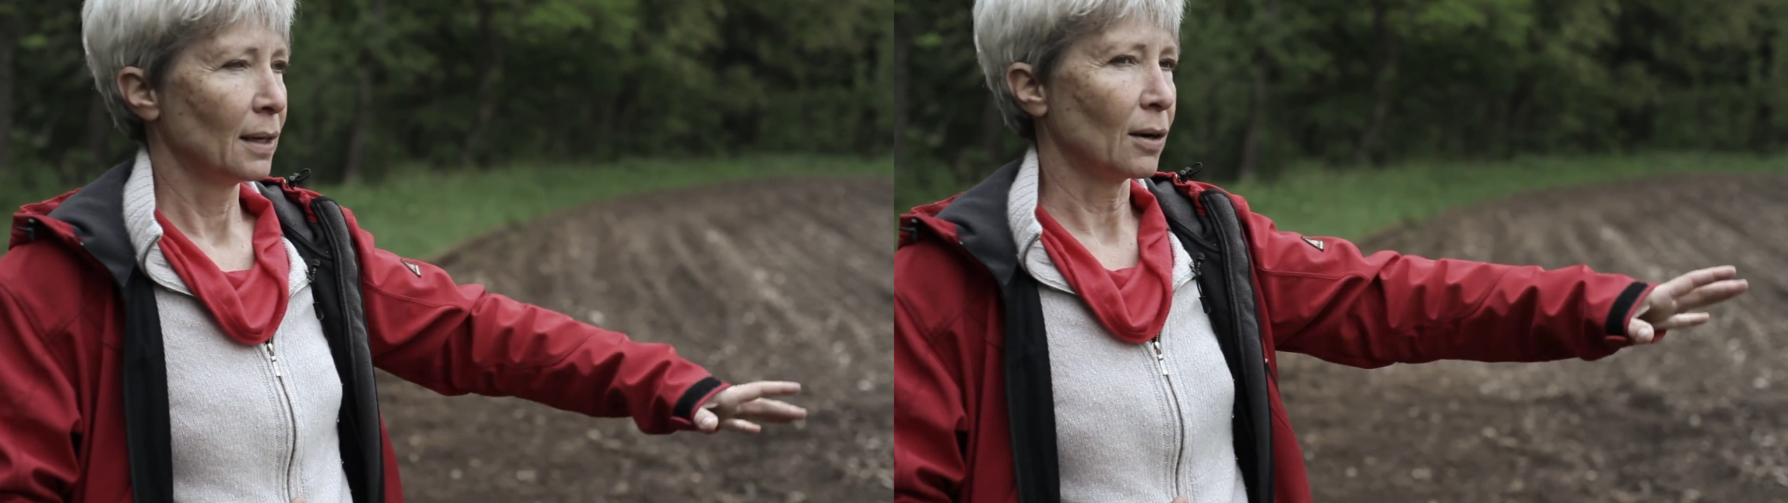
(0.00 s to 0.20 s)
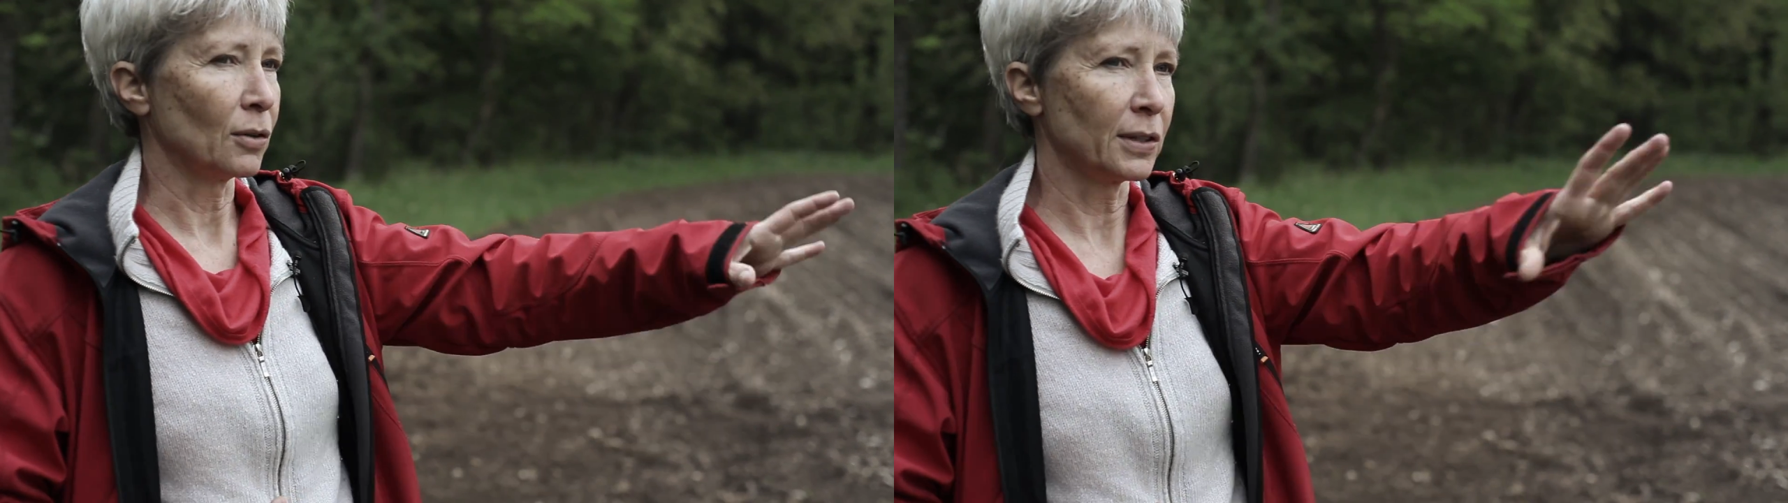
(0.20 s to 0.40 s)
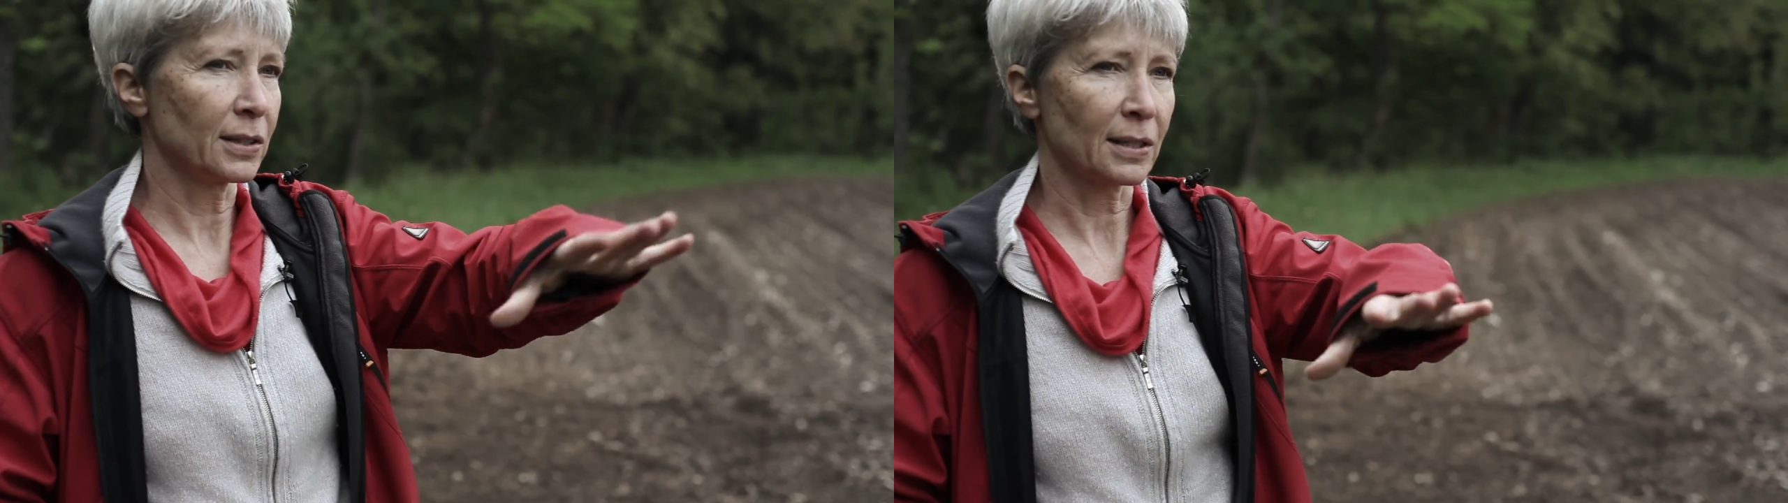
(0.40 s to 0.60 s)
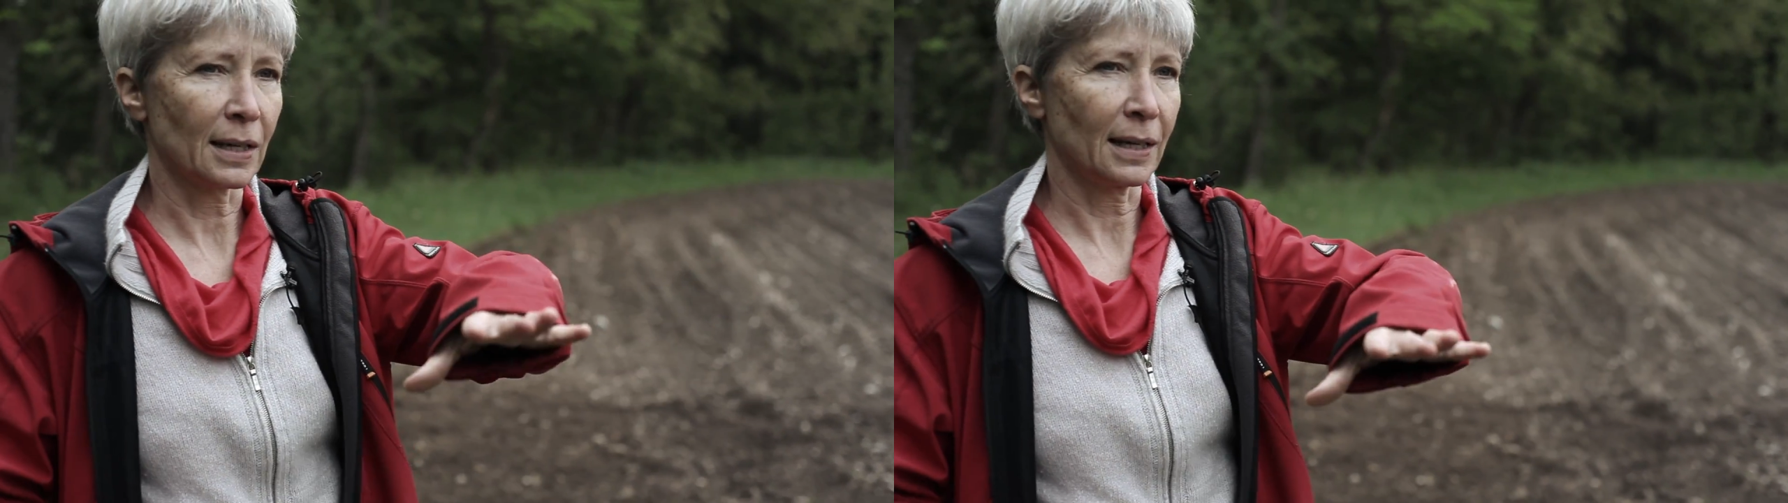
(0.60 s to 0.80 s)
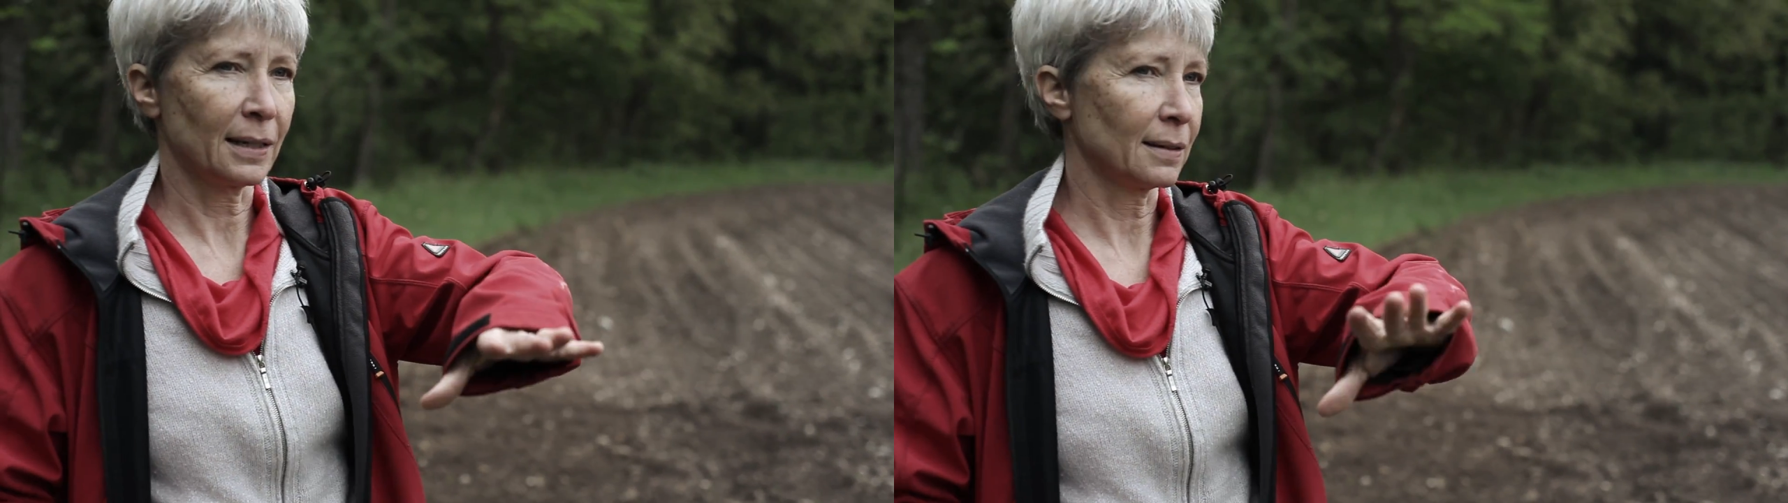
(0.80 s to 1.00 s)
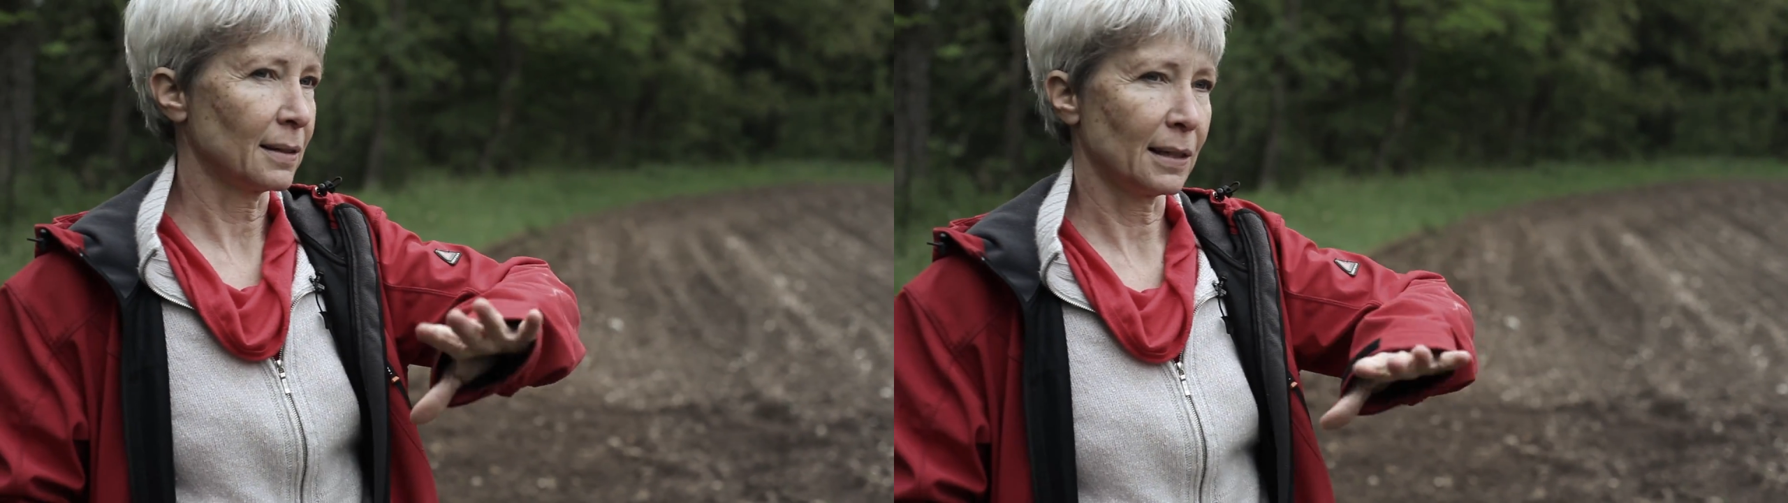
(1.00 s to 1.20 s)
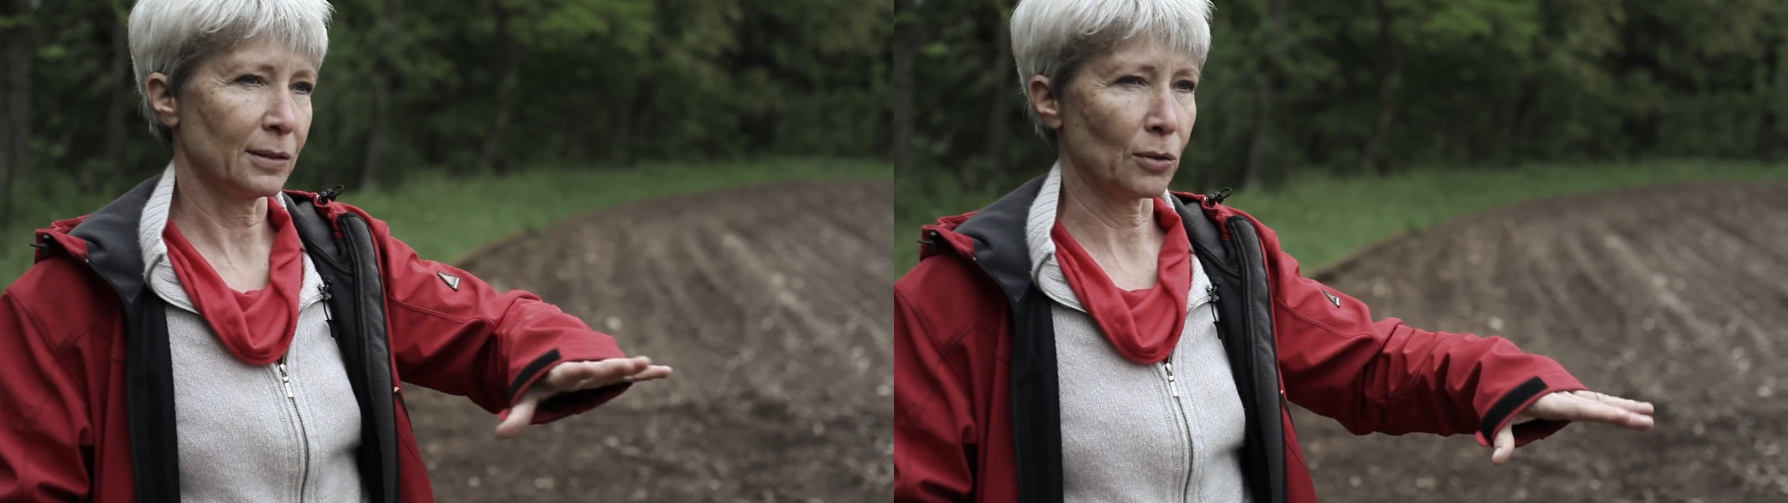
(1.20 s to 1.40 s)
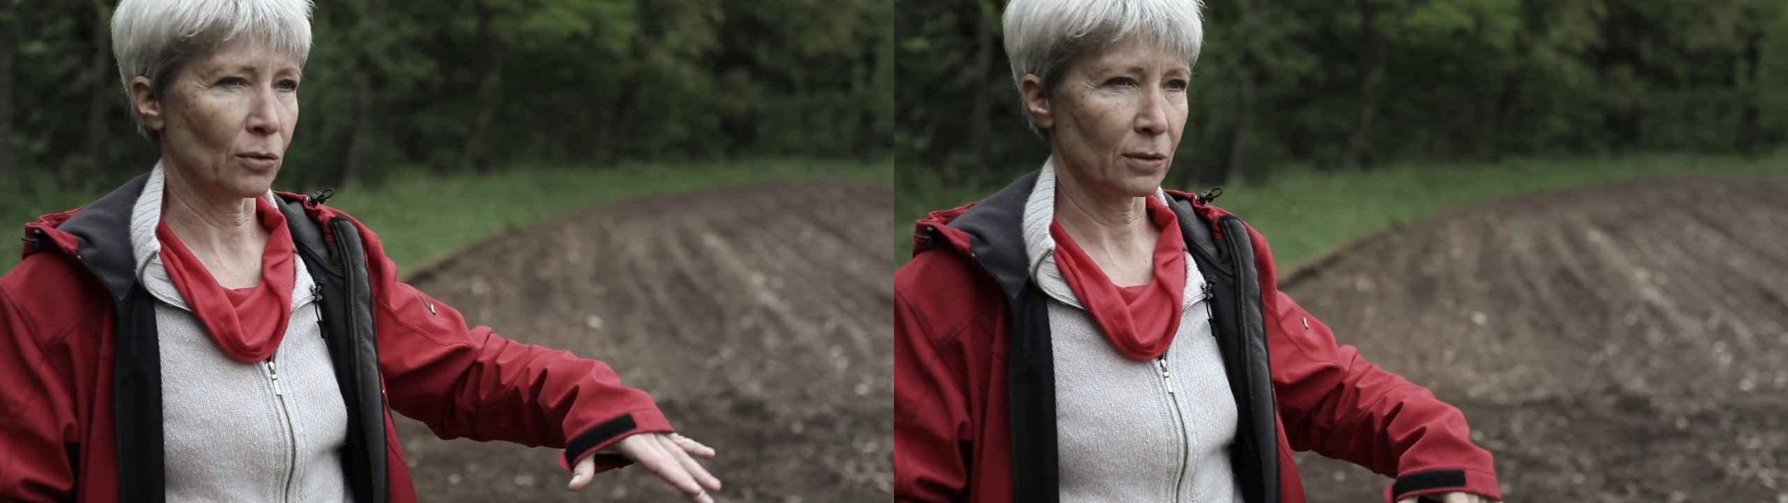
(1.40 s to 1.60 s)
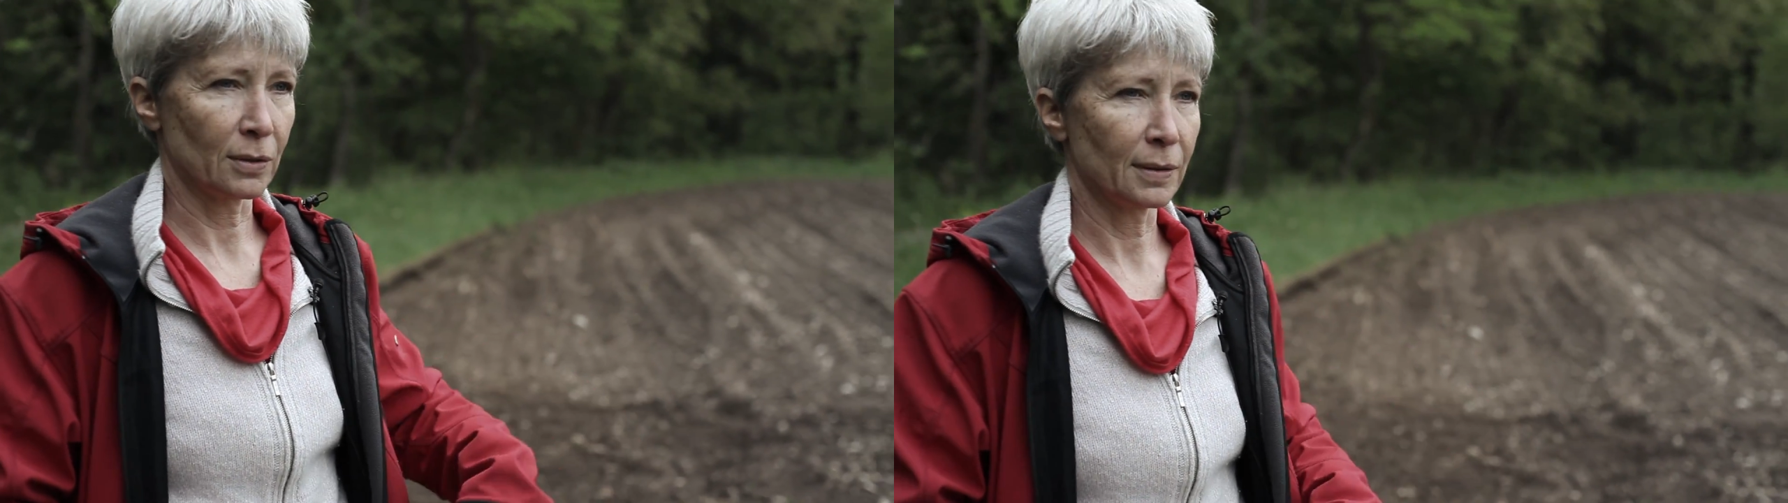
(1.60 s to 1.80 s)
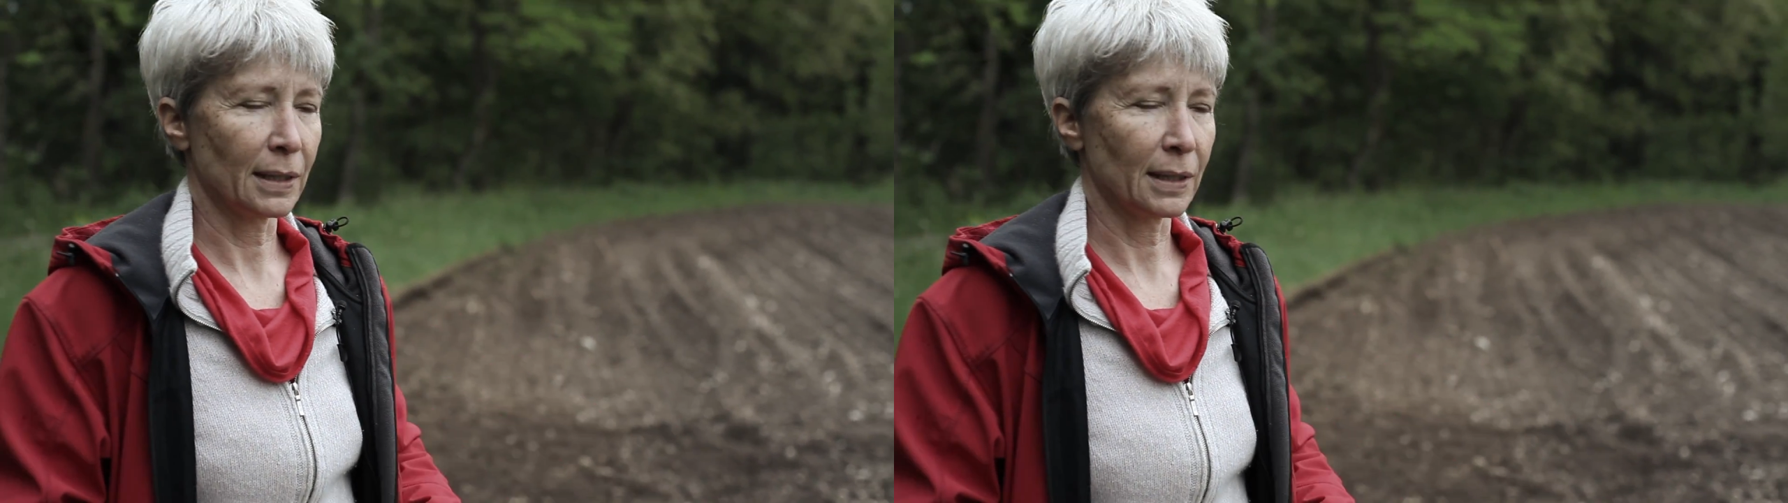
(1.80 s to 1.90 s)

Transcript: On this side, I don't,